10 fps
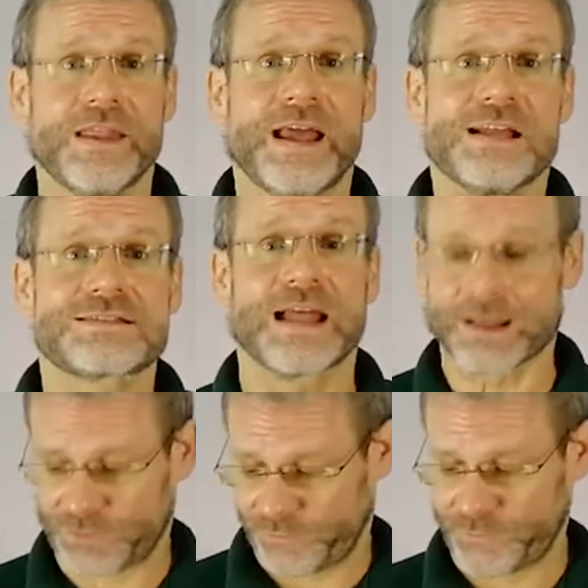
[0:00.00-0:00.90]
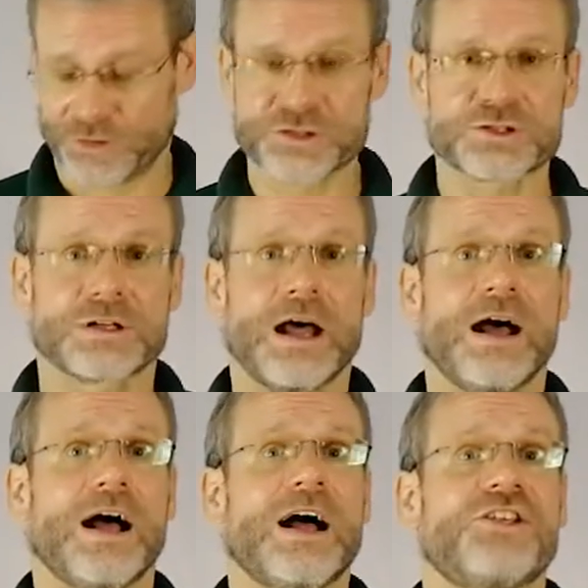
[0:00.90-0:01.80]
It's like the first
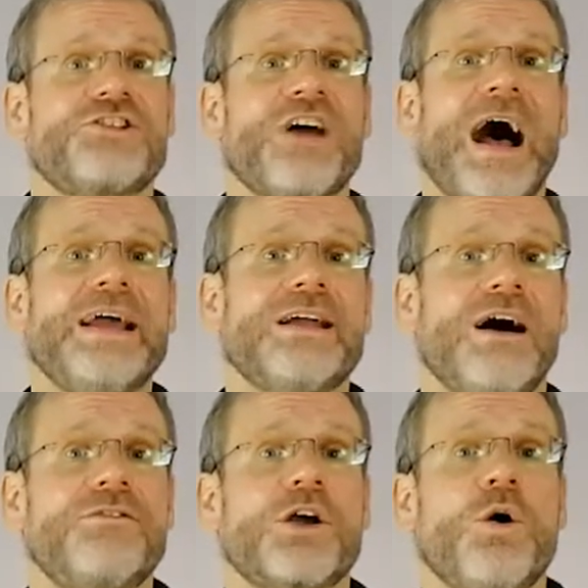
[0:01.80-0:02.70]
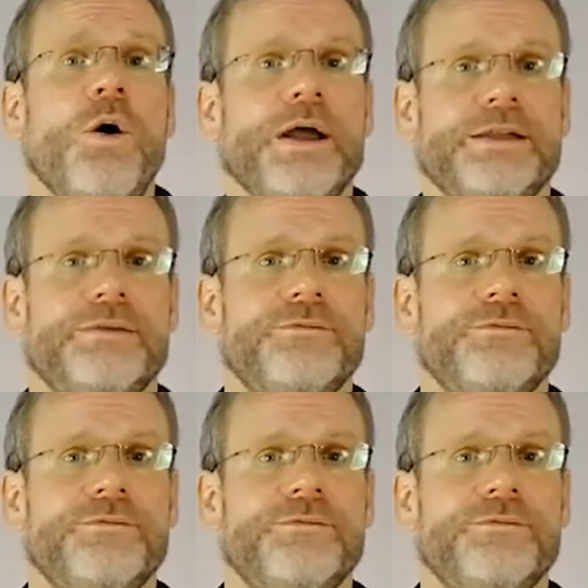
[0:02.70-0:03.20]
uh, side of the coin.